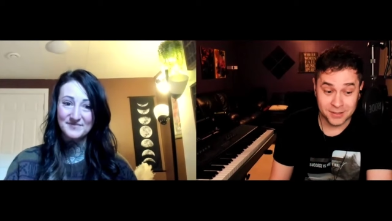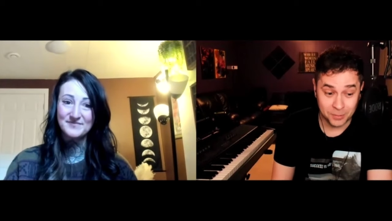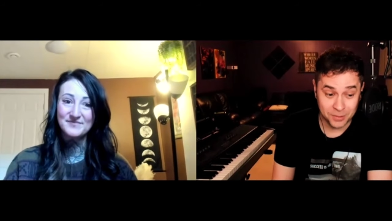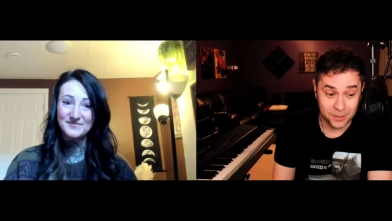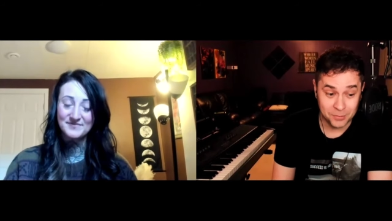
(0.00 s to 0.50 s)

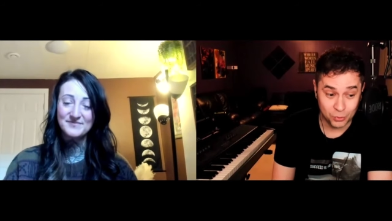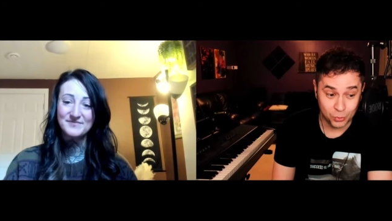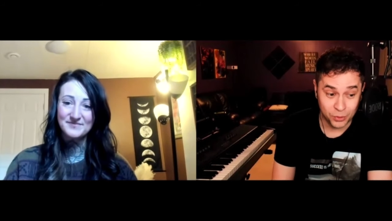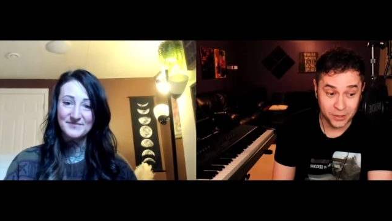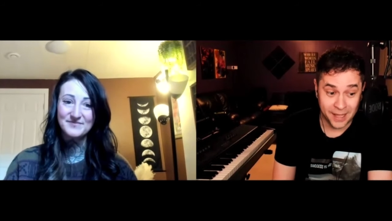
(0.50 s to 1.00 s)
Speaker 1: sometimes
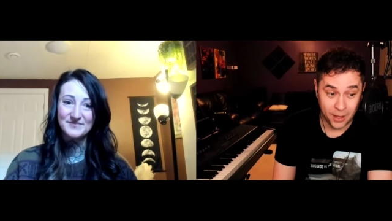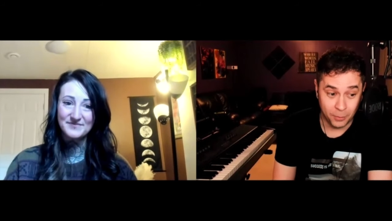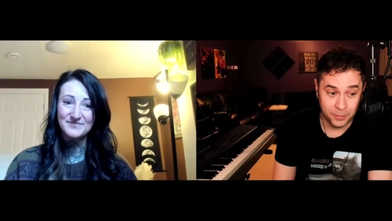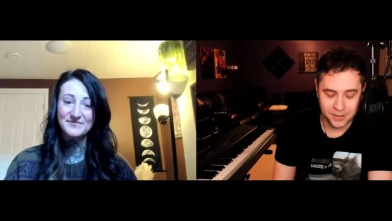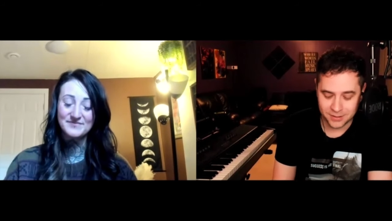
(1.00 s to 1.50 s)
really
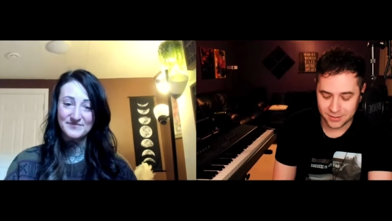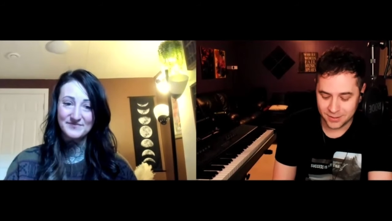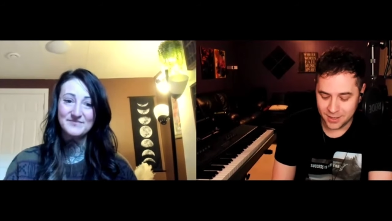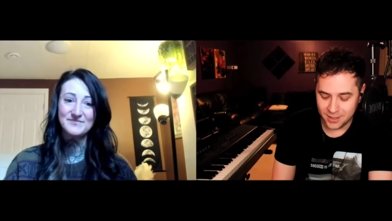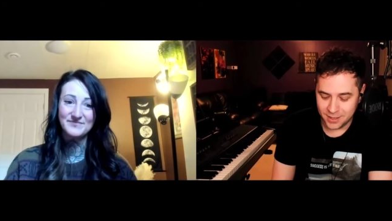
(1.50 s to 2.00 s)
help us
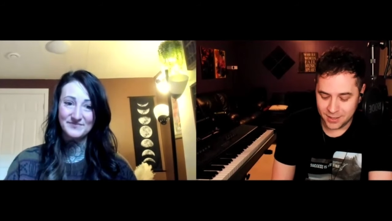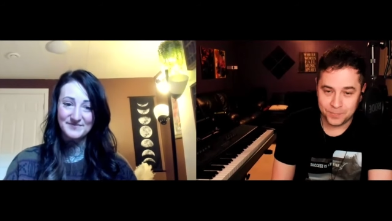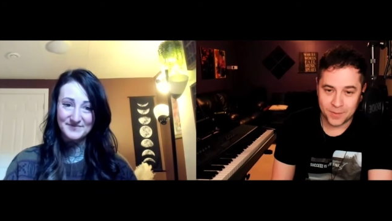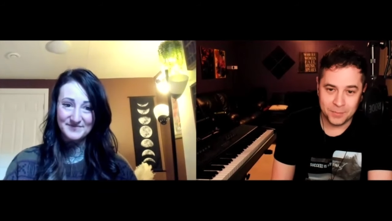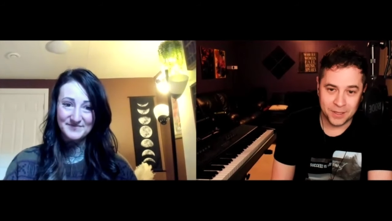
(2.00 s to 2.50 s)

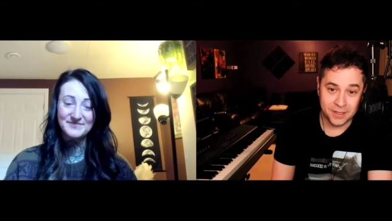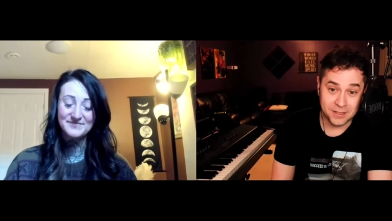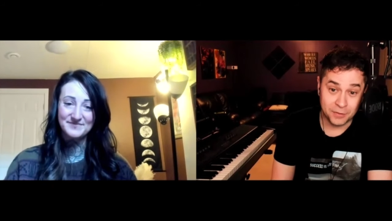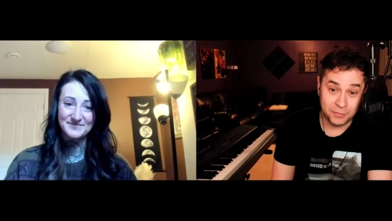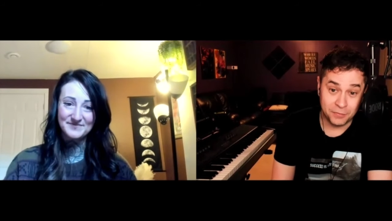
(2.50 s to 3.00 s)
mm-hmm. because
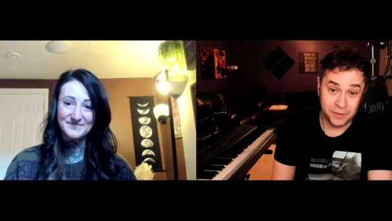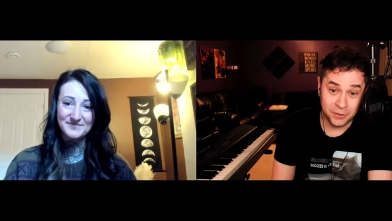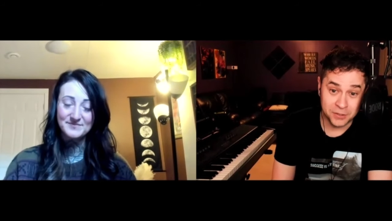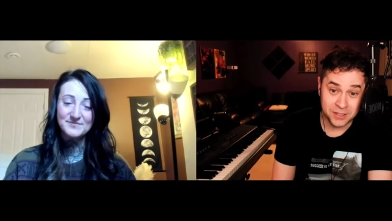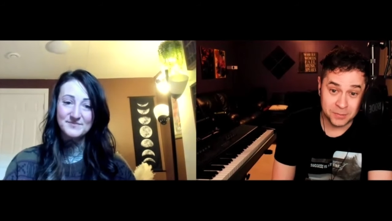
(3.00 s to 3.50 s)
the
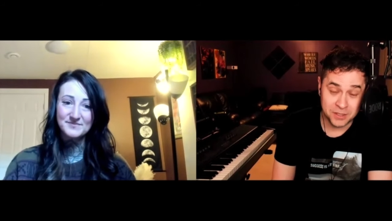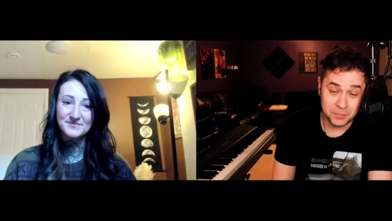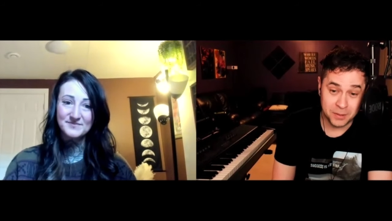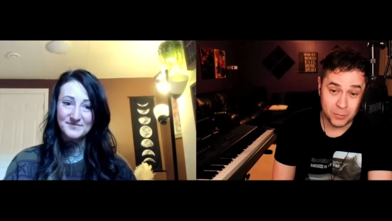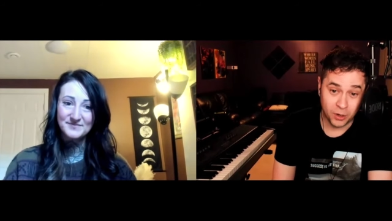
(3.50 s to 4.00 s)
feel seems to
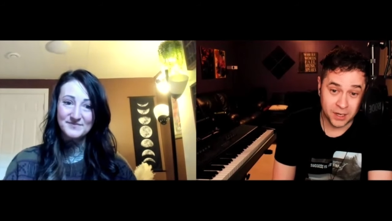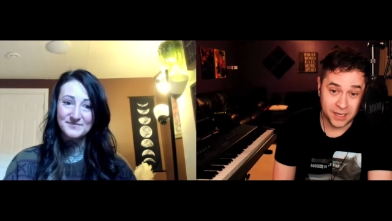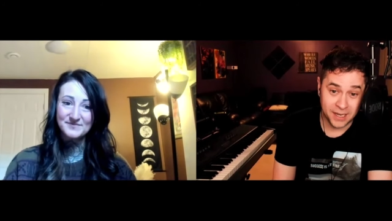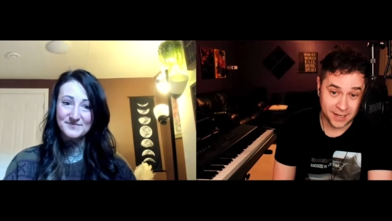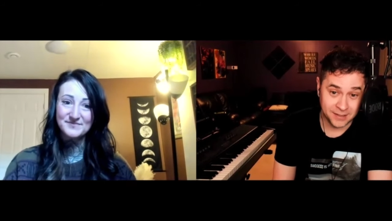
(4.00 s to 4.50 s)
be more
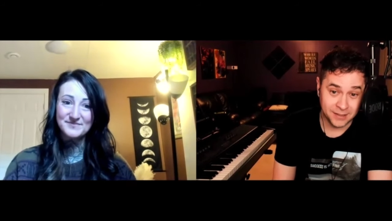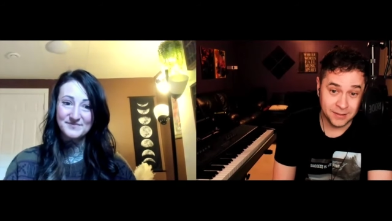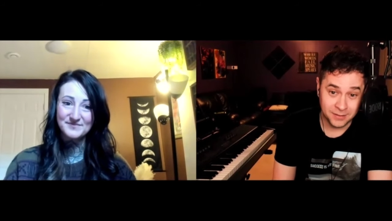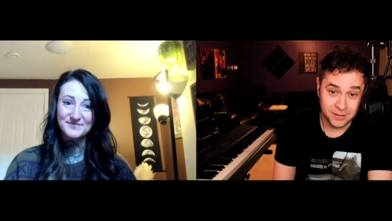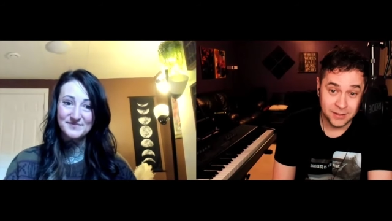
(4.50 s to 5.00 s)

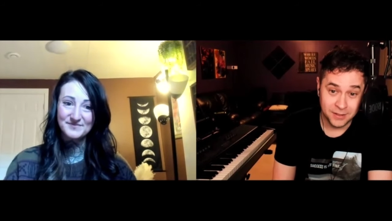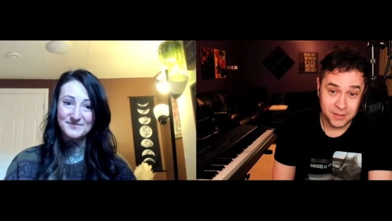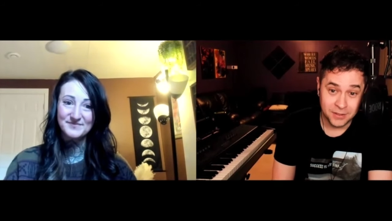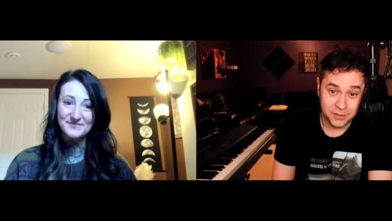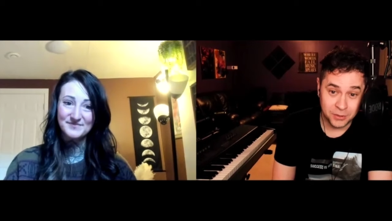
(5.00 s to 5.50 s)
connected
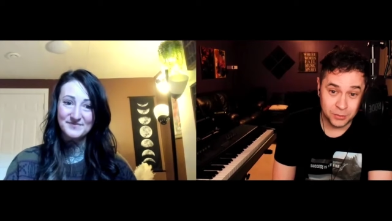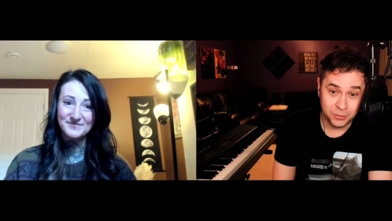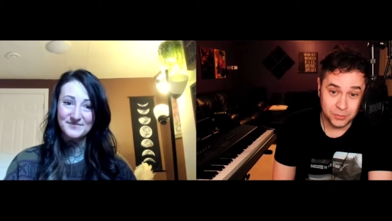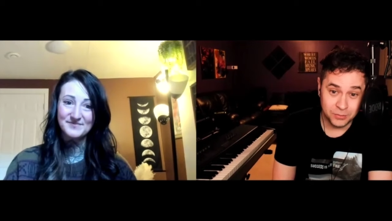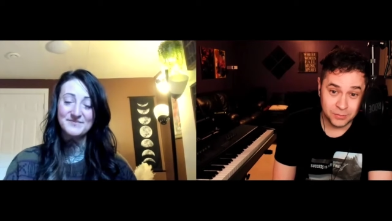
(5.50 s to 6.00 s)

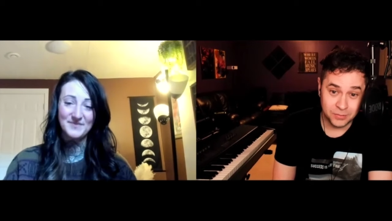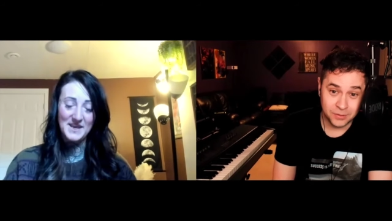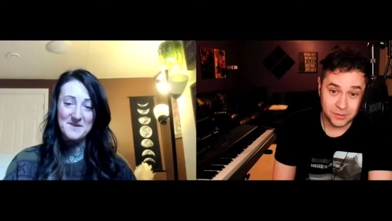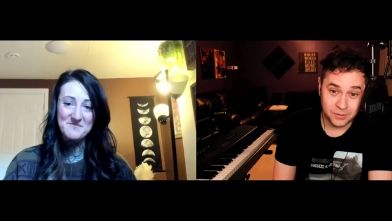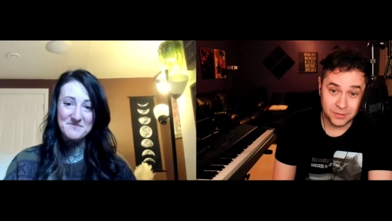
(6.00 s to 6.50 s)
to
Speaker 2: yeah.
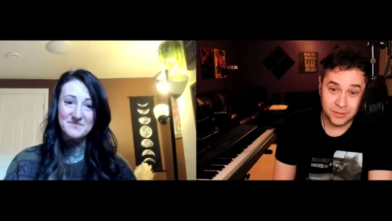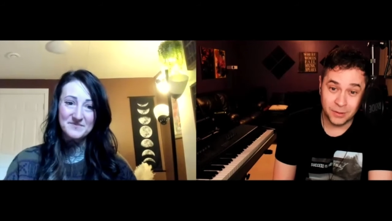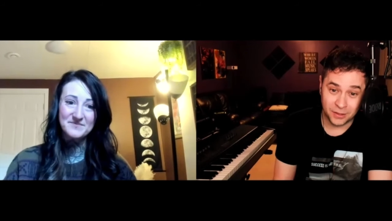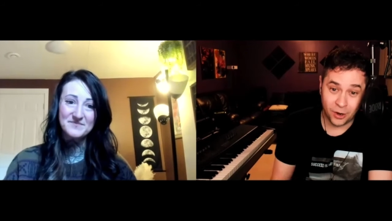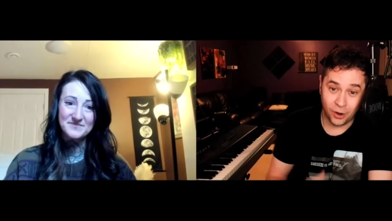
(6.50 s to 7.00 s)

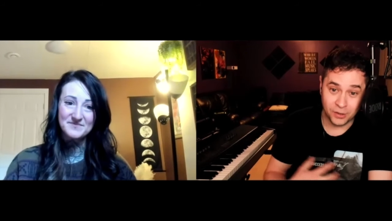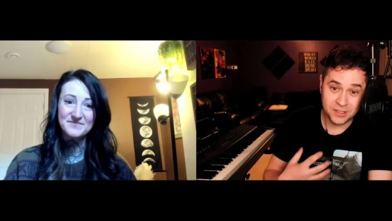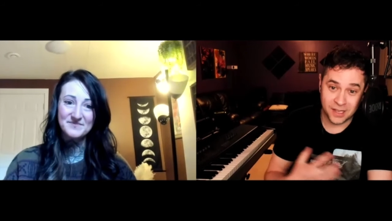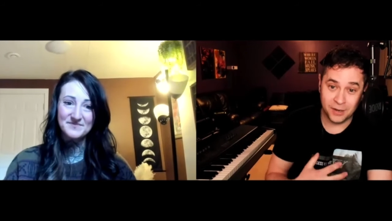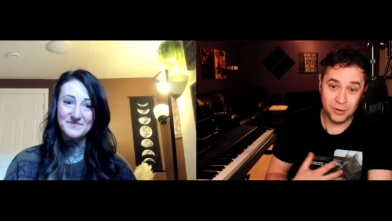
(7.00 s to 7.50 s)
Speaker 1: like the heart
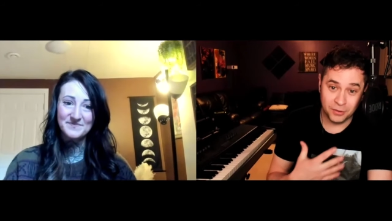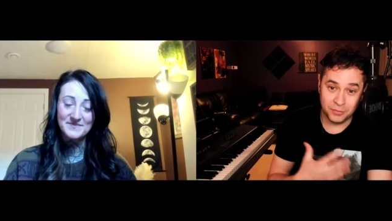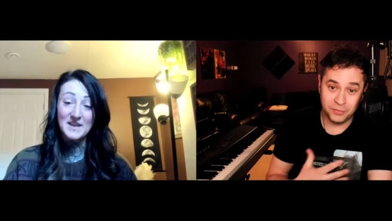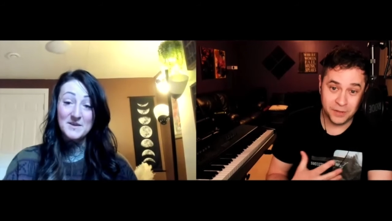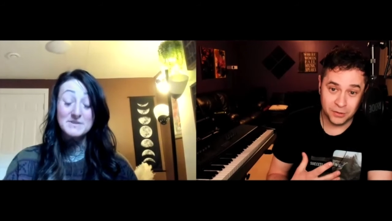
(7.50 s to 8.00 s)
center, the
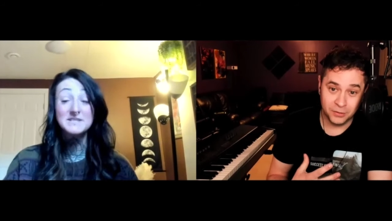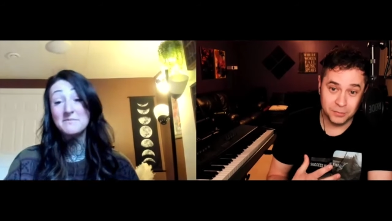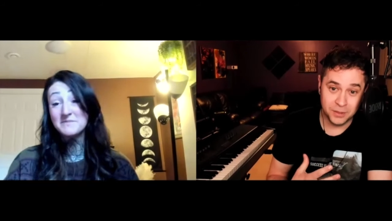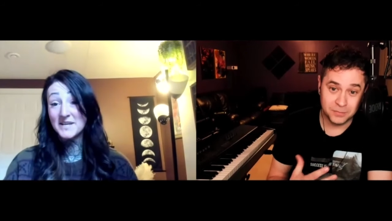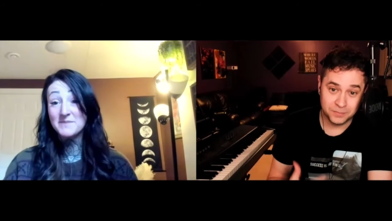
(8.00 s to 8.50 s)
feel.
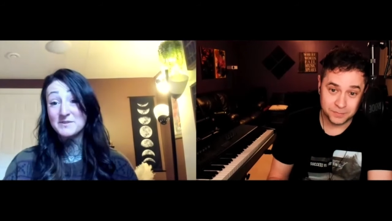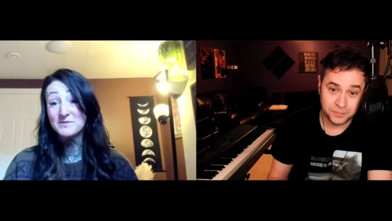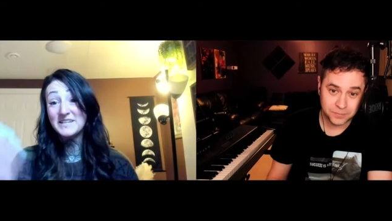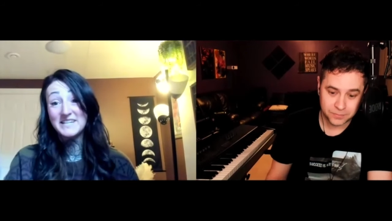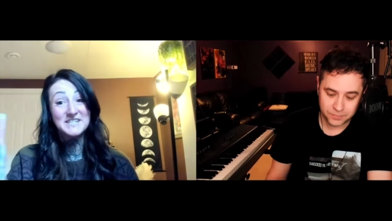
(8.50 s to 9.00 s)
Speaker 2: Sometimes
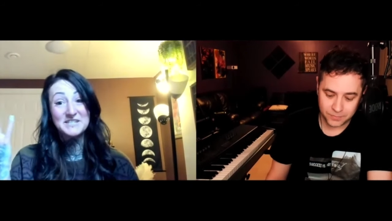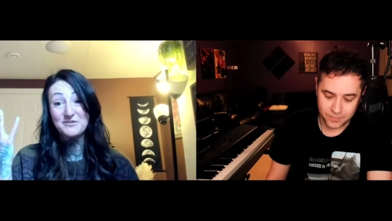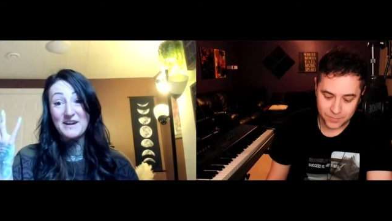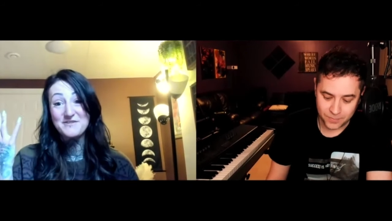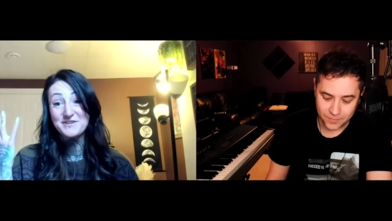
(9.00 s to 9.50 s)
we need to
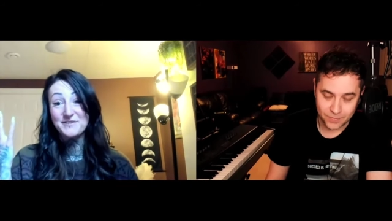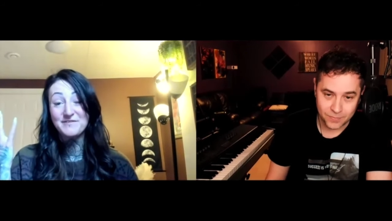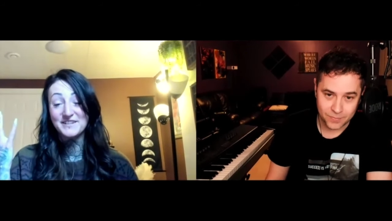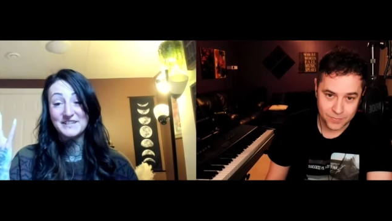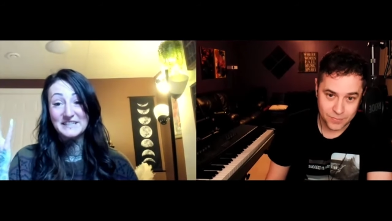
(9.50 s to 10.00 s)
ground our
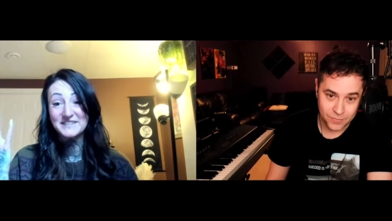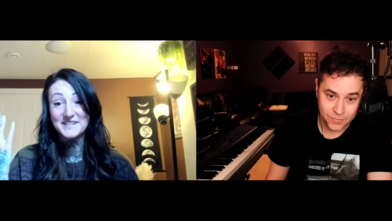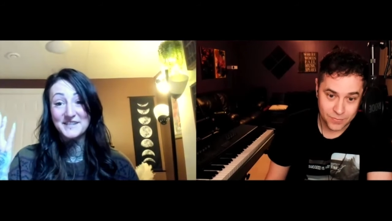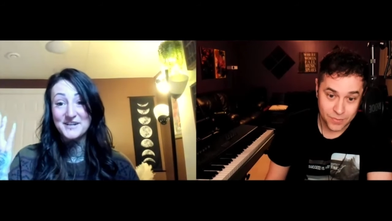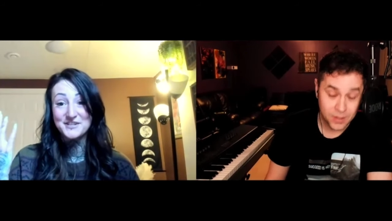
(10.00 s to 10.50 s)
feelings
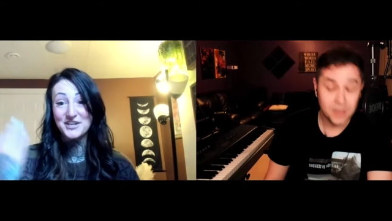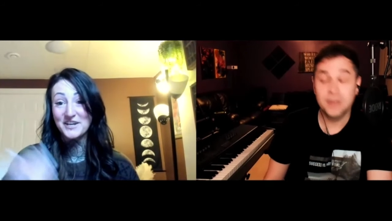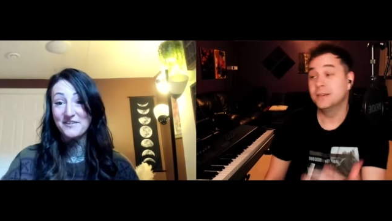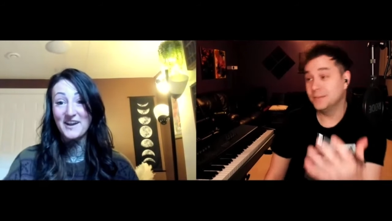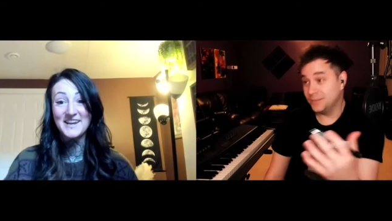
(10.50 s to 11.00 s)
in logic,
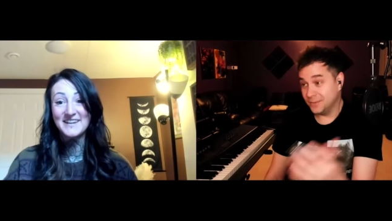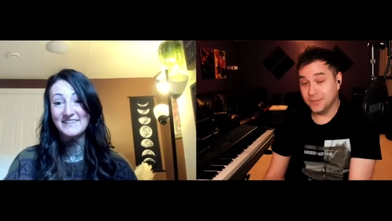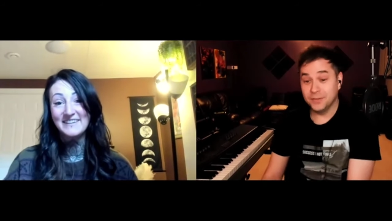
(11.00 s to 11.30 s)
right?